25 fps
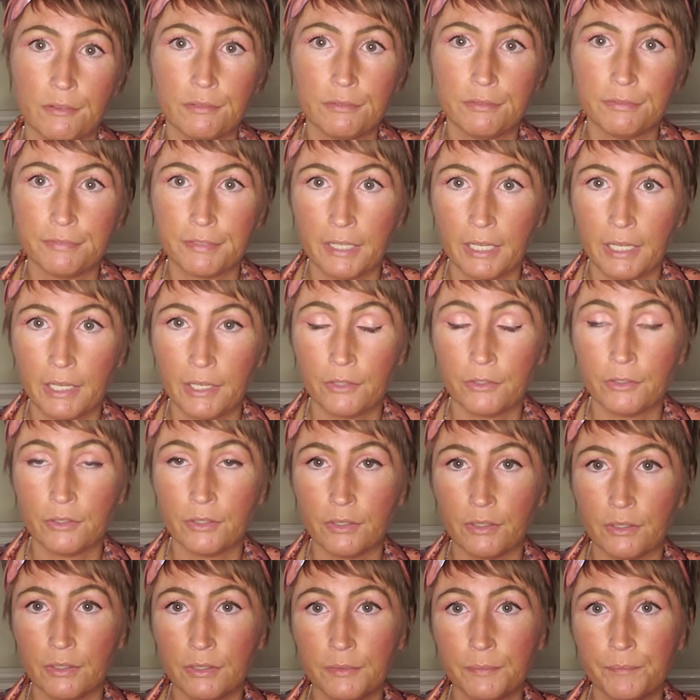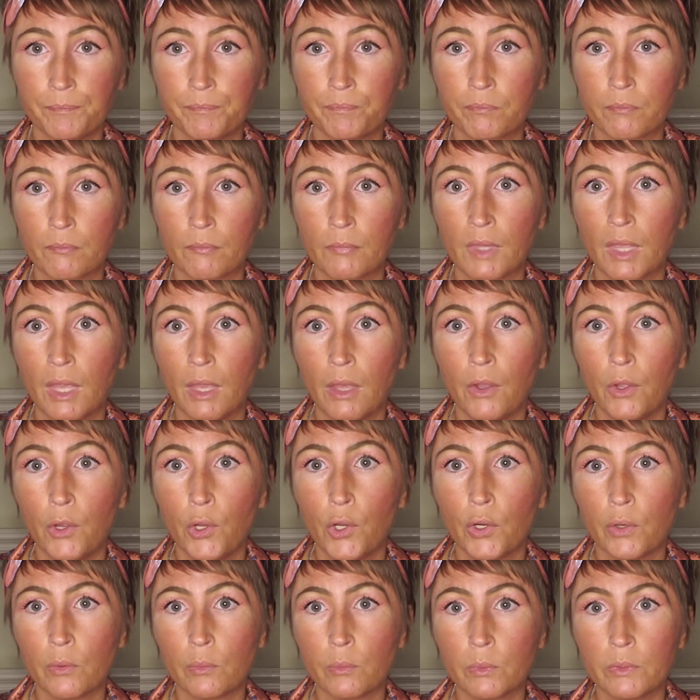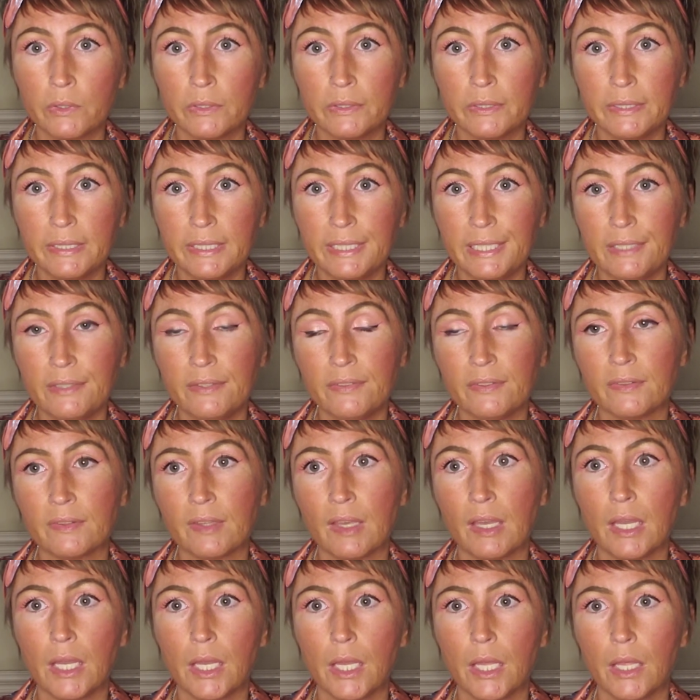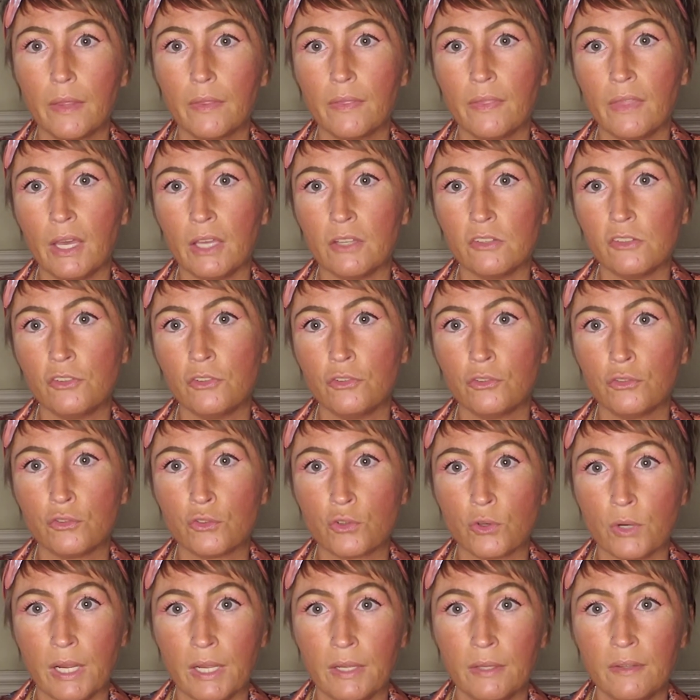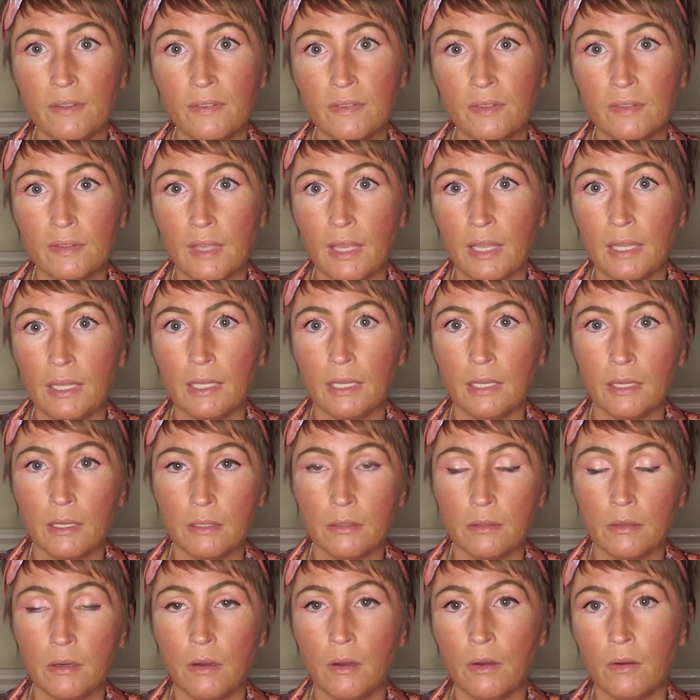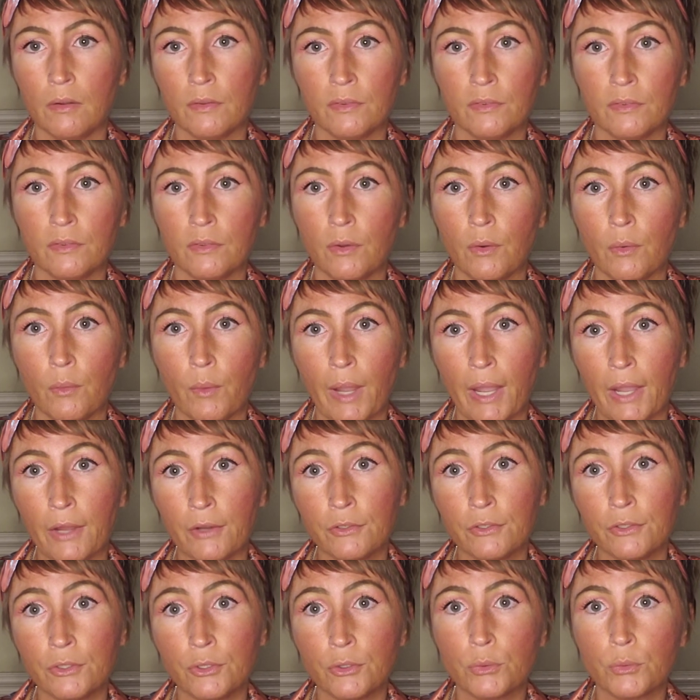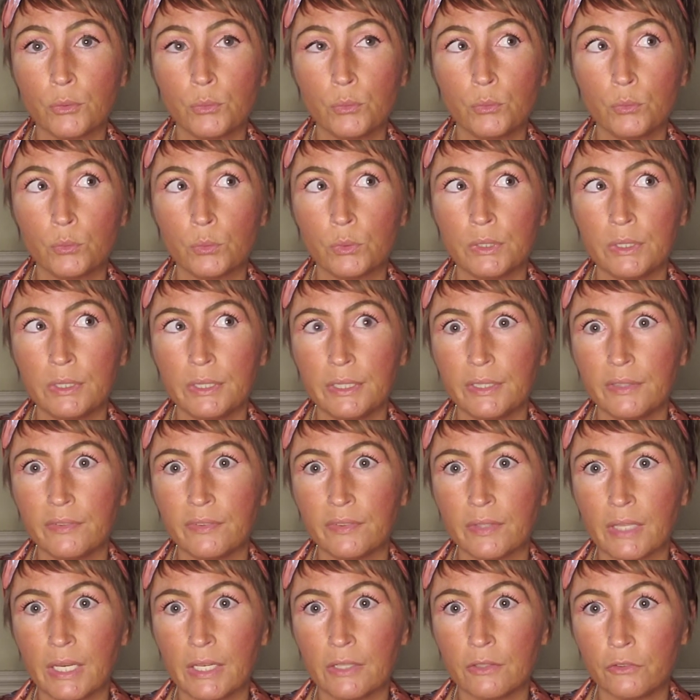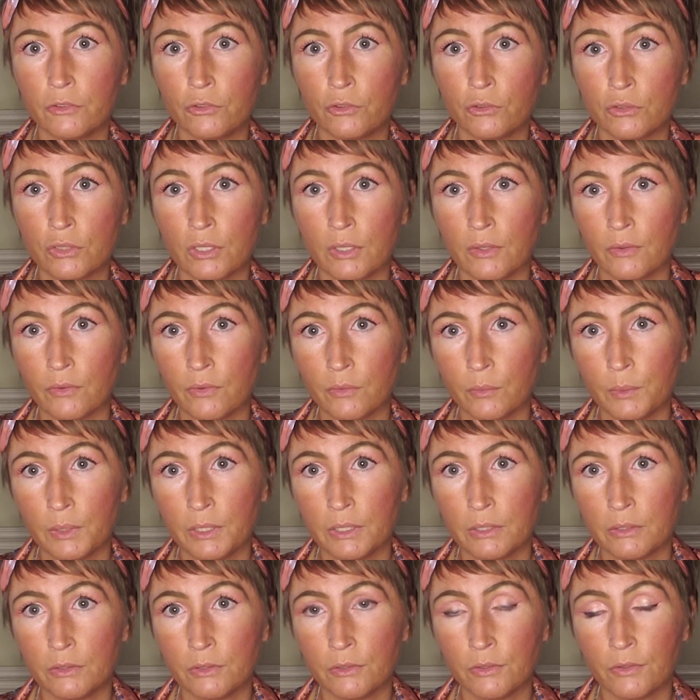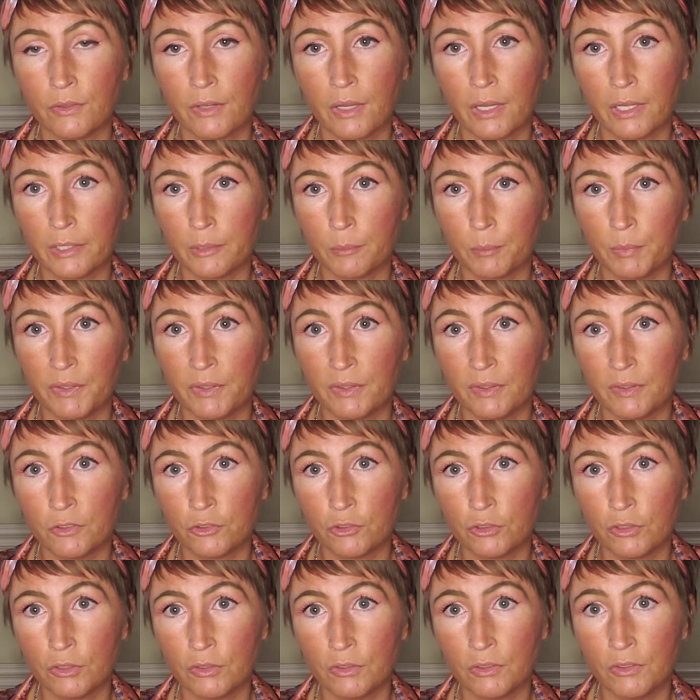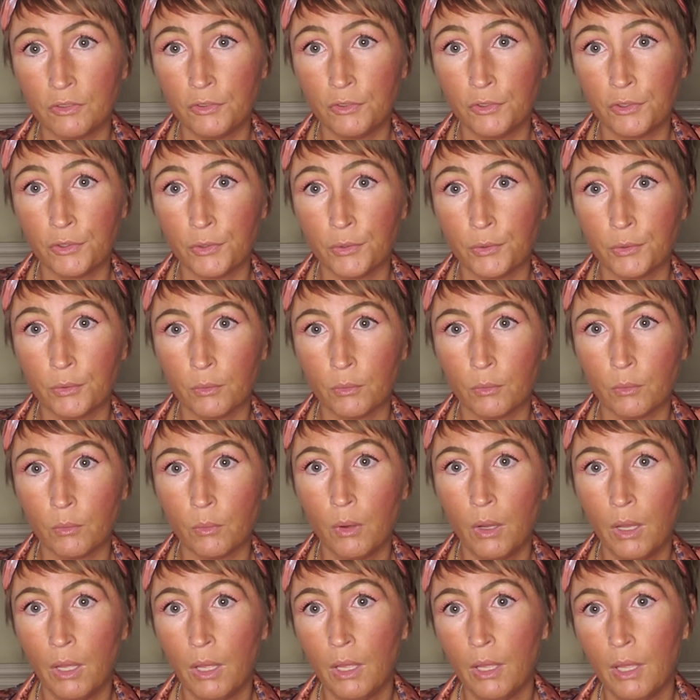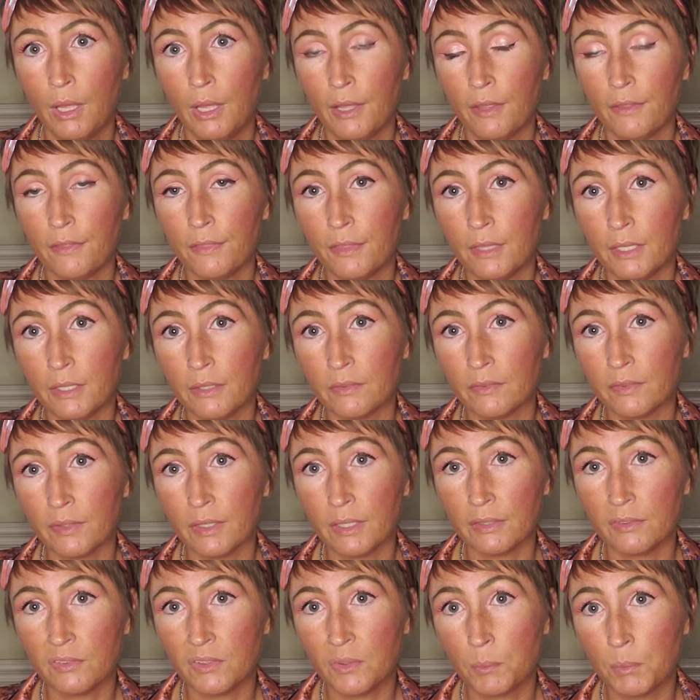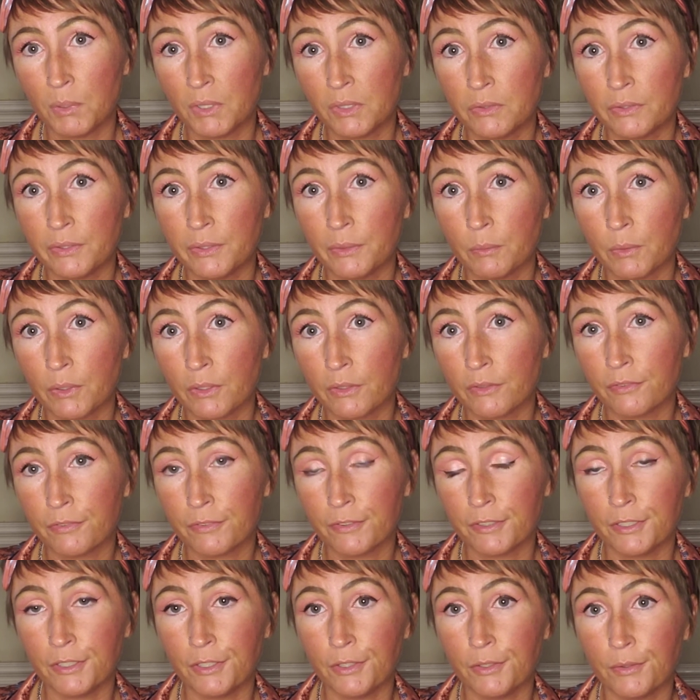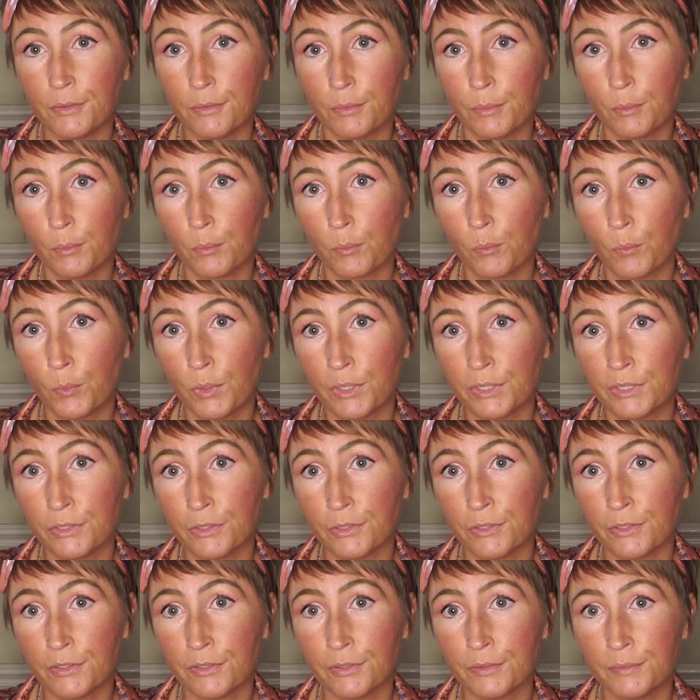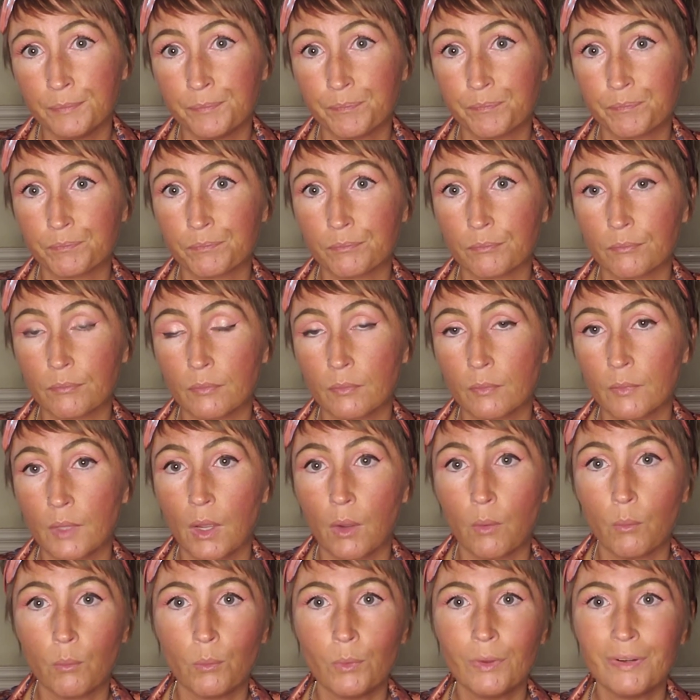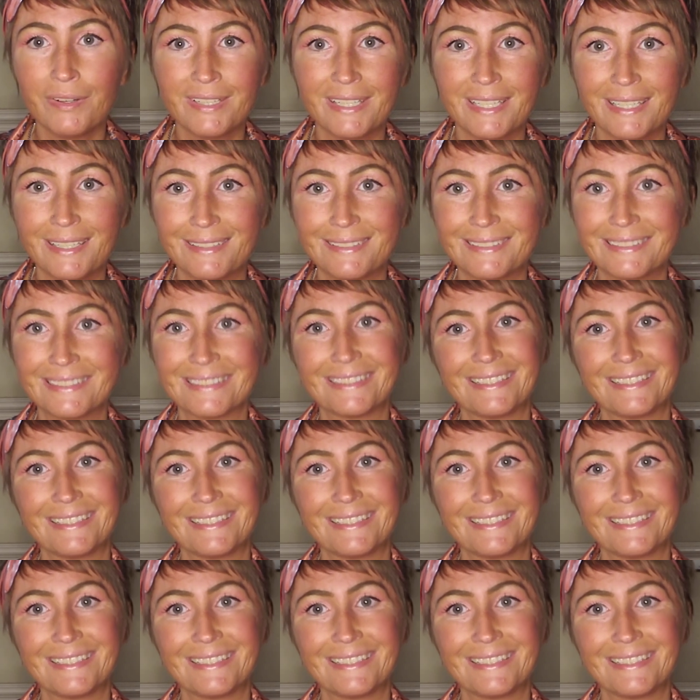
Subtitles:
of how to release that stress, and also how do you release that stress when you're not in a position to do things that typically work for you when you're working.